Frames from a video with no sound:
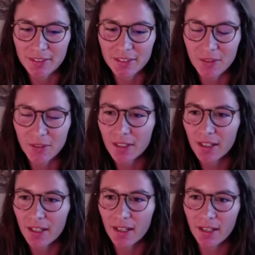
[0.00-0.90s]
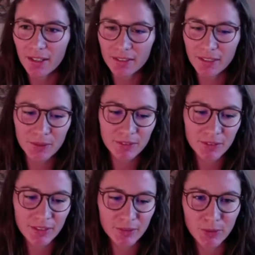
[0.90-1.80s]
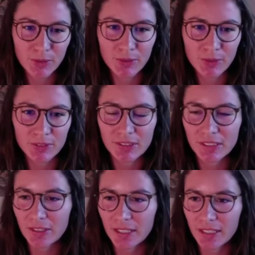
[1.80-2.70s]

So now turning to you, Jean-Nicolas,